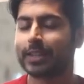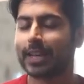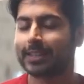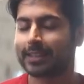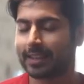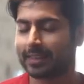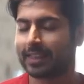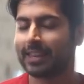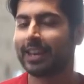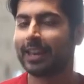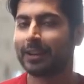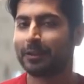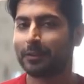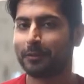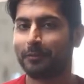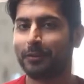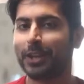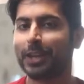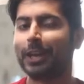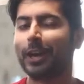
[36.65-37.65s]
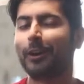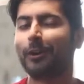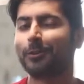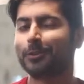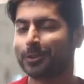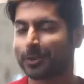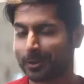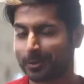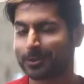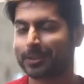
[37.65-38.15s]
That's at the end of the video,
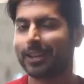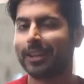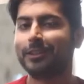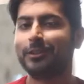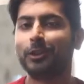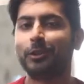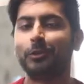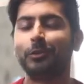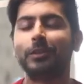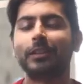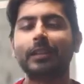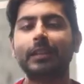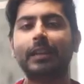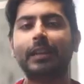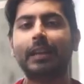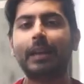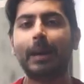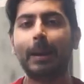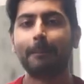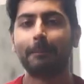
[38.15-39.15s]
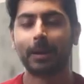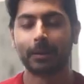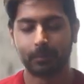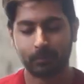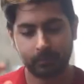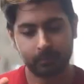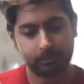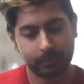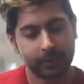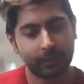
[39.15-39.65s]
so stay tuned. But
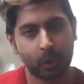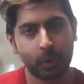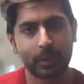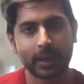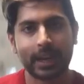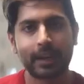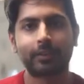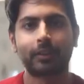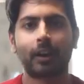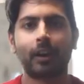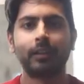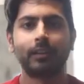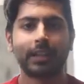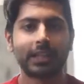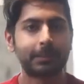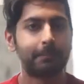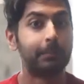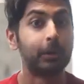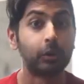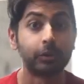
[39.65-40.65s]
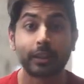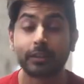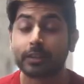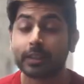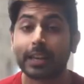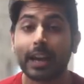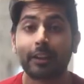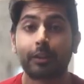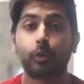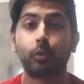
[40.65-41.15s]
before we get there, let's build it
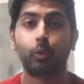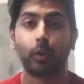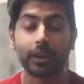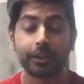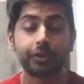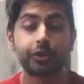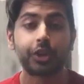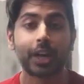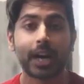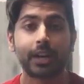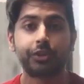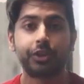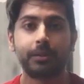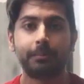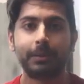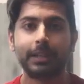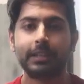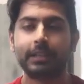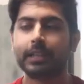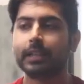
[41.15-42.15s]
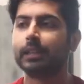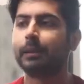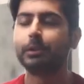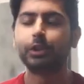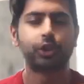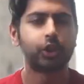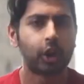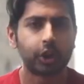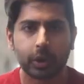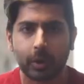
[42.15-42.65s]
together with ChatGPT. Let me
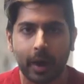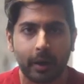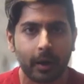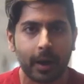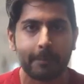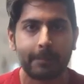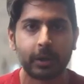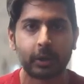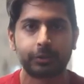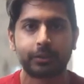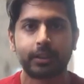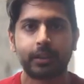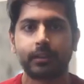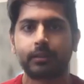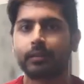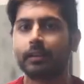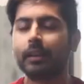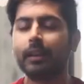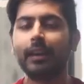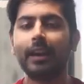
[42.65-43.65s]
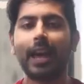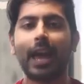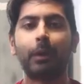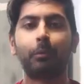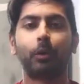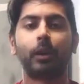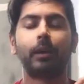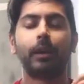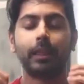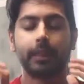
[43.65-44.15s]
show you how I built it.
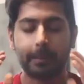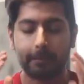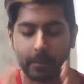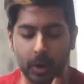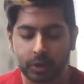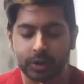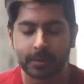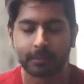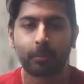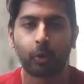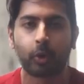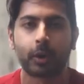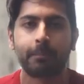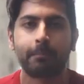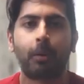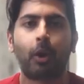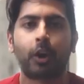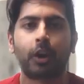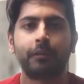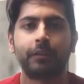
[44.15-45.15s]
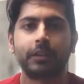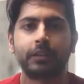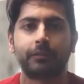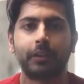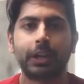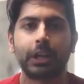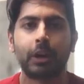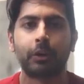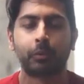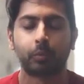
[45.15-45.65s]
And the most important part of this
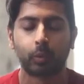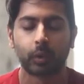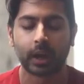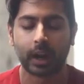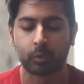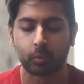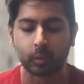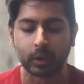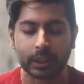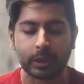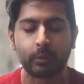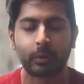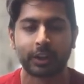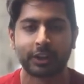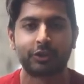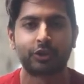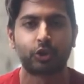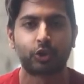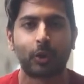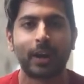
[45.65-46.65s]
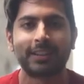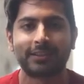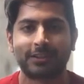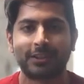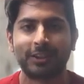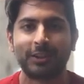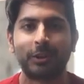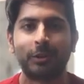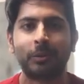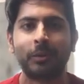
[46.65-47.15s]
video, and what I really want to stress
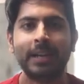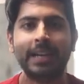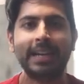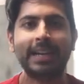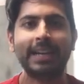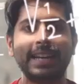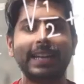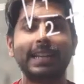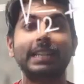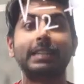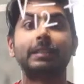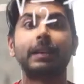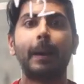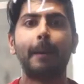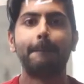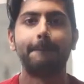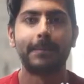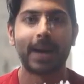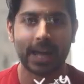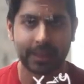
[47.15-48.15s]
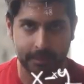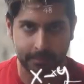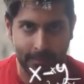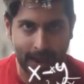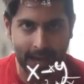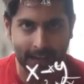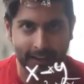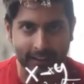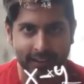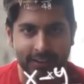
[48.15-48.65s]
to you, is
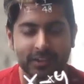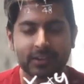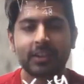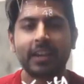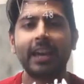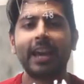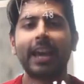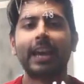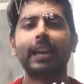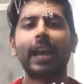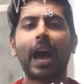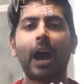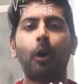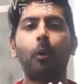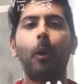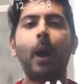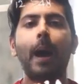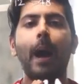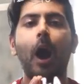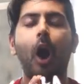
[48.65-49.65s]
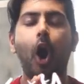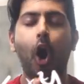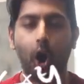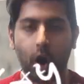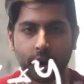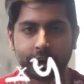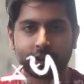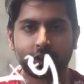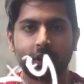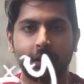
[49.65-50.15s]
mathematics and how
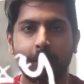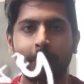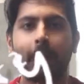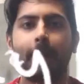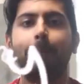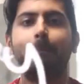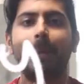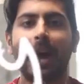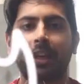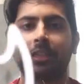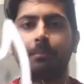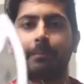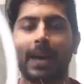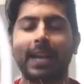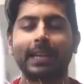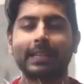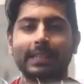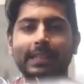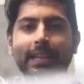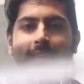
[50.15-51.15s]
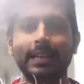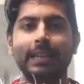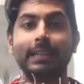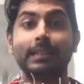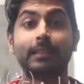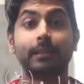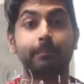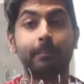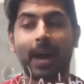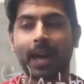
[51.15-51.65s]
awesome mathematics
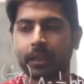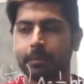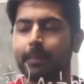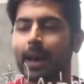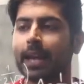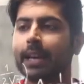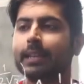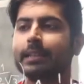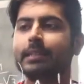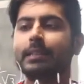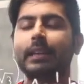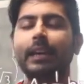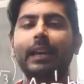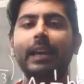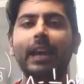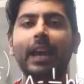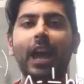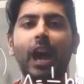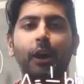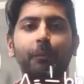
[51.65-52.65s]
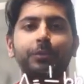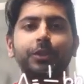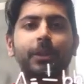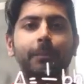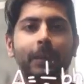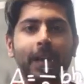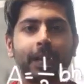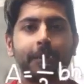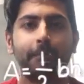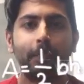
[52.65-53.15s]
is. Mathematics helps you
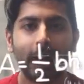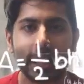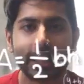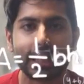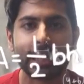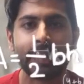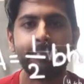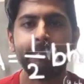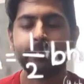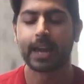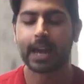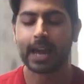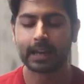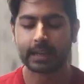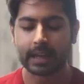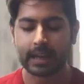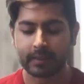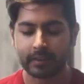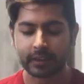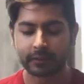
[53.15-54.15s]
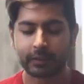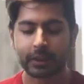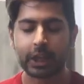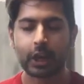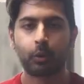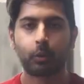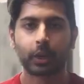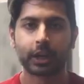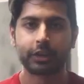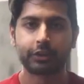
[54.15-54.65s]
make money. And in this
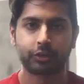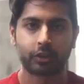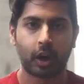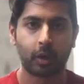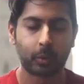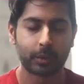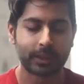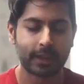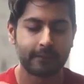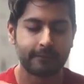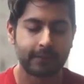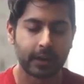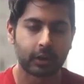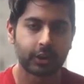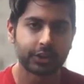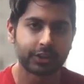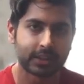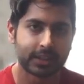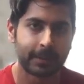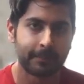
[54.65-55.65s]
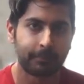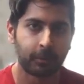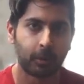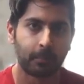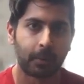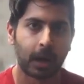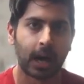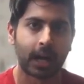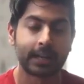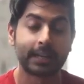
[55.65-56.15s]
video, we're going to start with a very simple
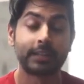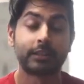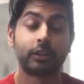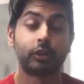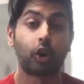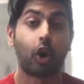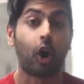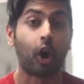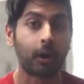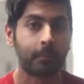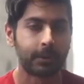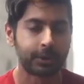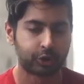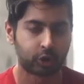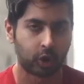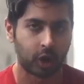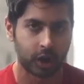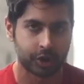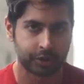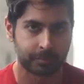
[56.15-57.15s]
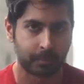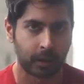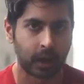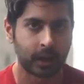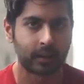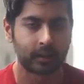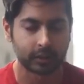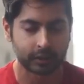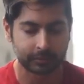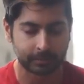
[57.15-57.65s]
bot. It's an arbitrage
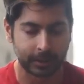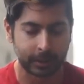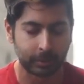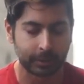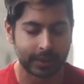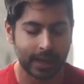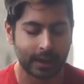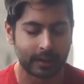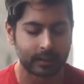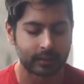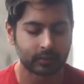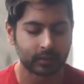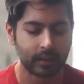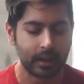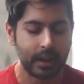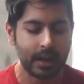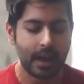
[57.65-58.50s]
bot. I'll explain what that is.